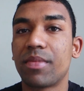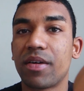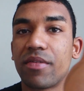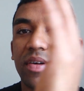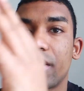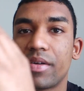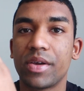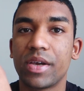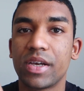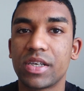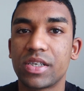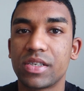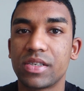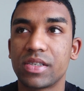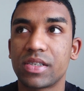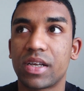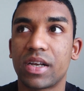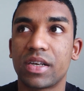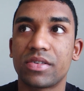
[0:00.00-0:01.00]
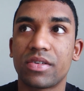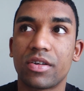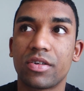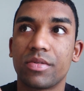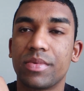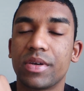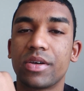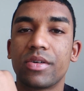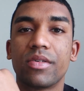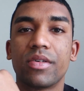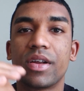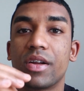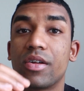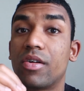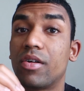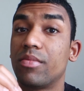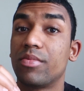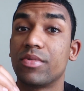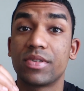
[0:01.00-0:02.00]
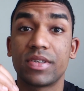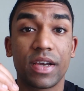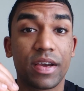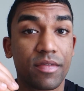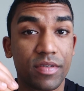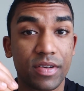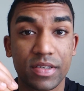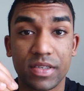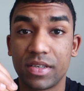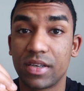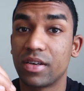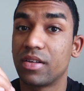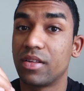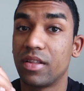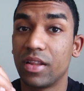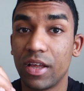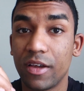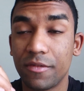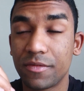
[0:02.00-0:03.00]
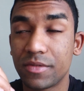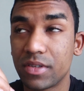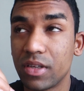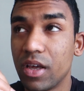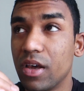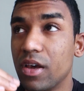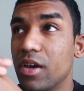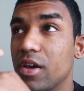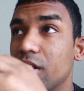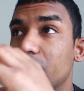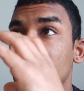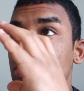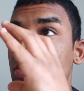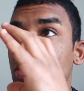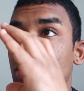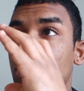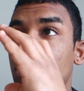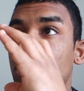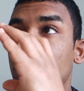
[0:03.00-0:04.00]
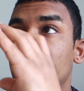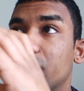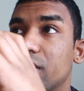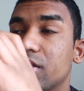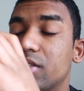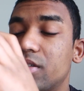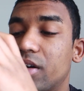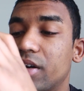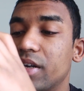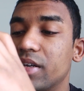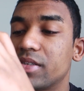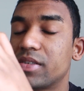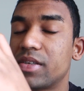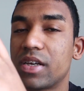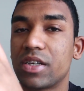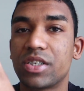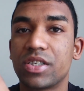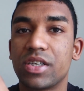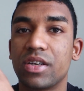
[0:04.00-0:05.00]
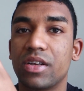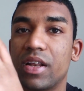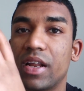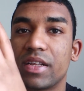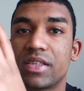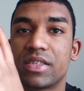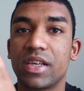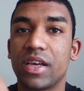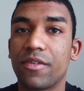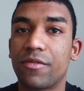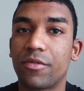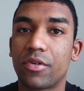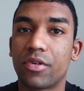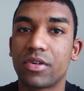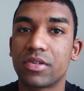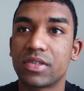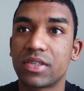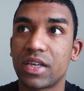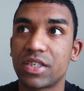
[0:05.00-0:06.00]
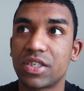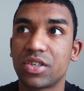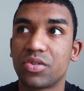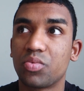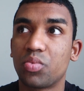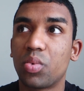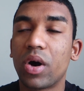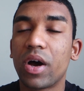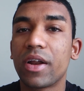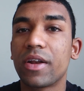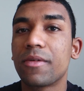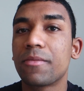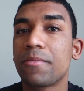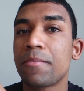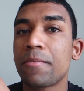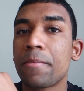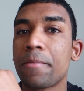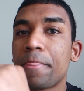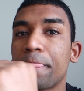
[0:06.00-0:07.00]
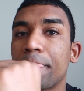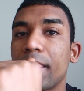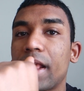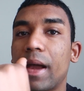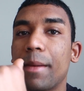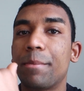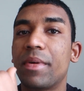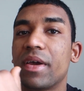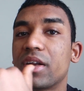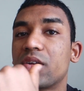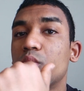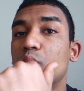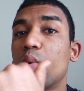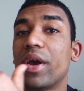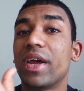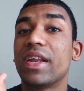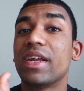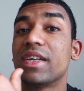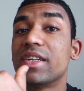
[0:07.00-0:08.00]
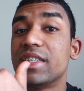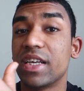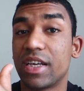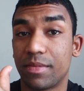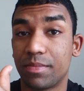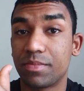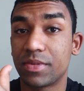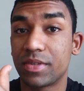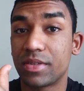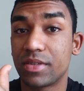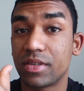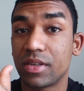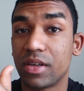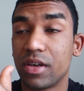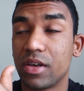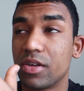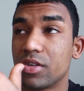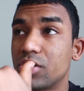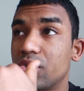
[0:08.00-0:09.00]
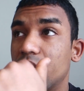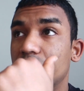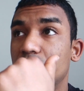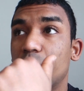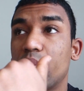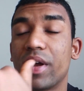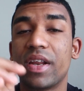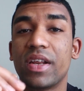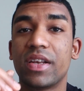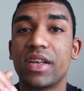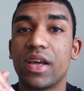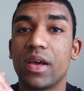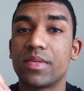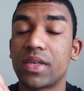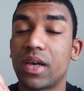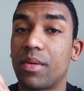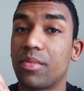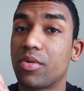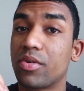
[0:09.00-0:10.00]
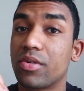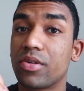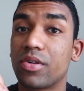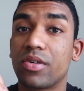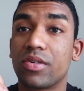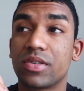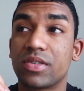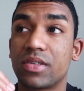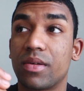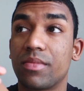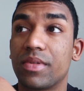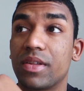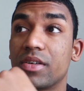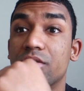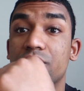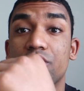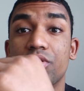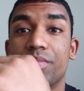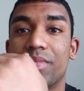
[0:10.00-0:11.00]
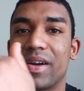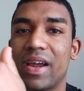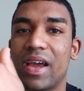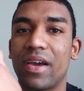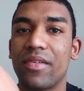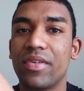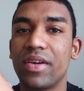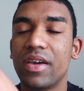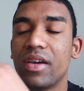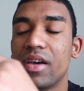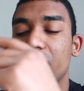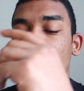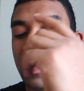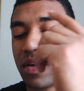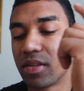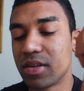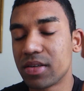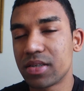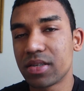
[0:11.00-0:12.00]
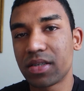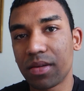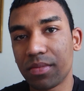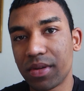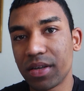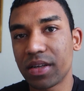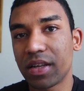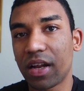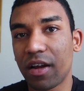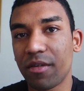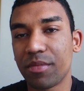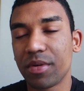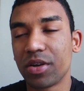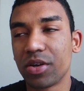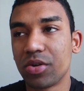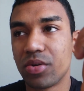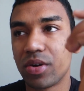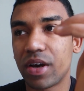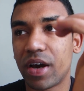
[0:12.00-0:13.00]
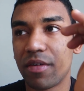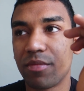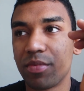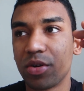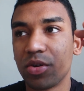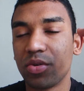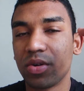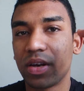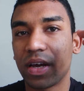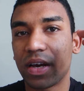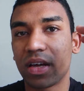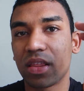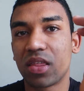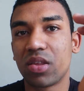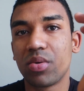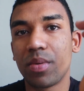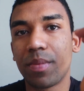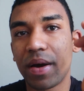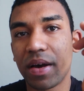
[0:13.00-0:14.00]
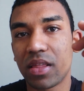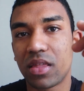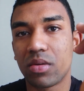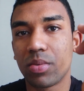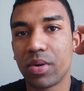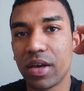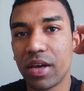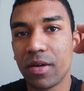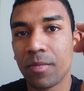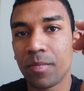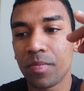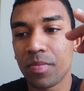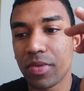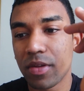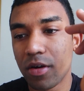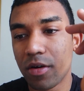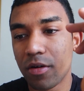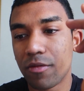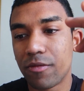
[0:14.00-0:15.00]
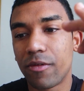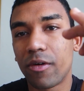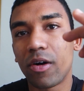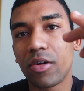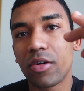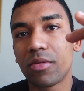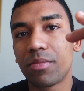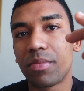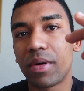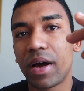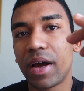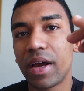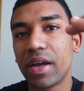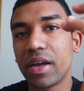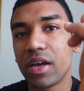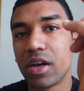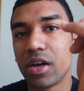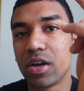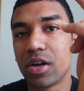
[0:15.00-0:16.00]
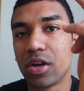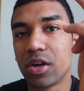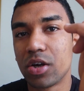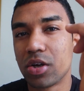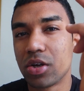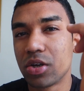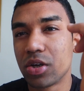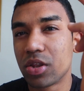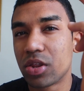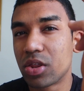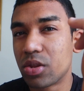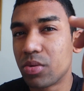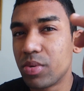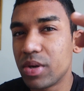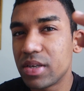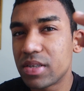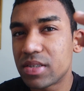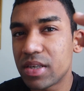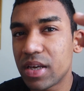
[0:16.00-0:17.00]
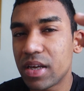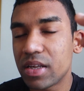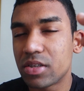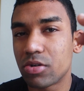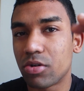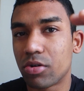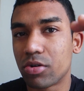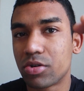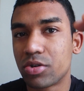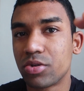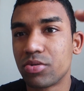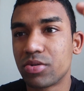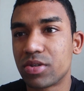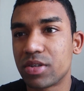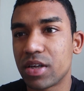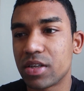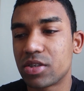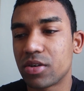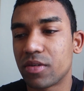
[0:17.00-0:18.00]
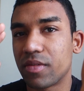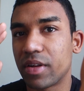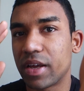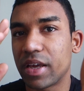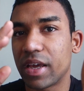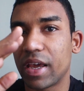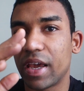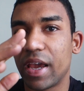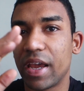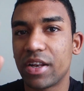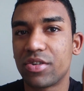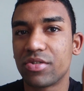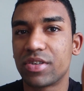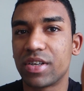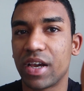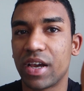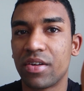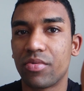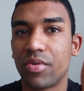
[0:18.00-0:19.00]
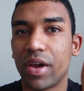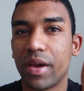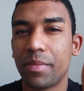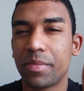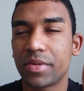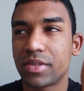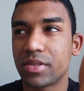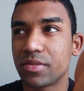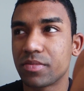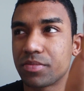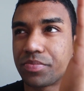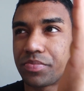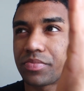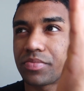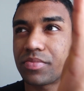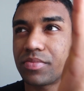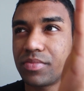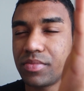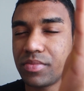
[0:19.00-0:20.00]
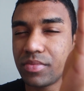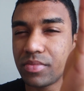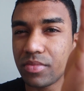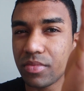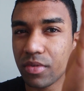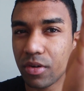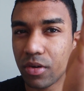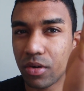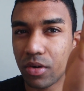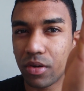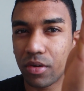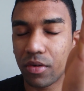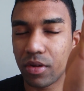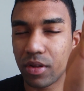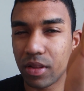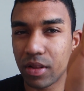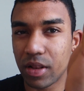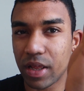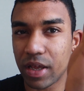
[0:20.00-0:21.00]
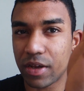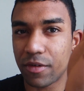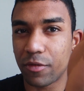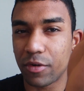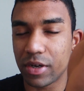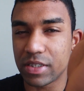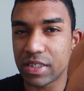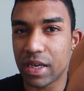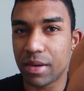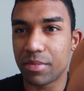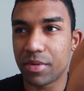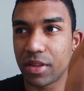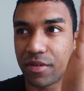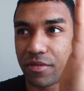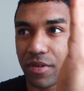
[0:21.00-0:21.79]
my variations and I try to be good at almost every single lifts. So in the starting session, let's say for session 1, I picked weighted dips. So on the weighted dips, I'm gonna go something super heavy. This is something that I've been doing like a 3x3 followed by 3 sets or 2 sets of like 8 to 10 reps. Like for example,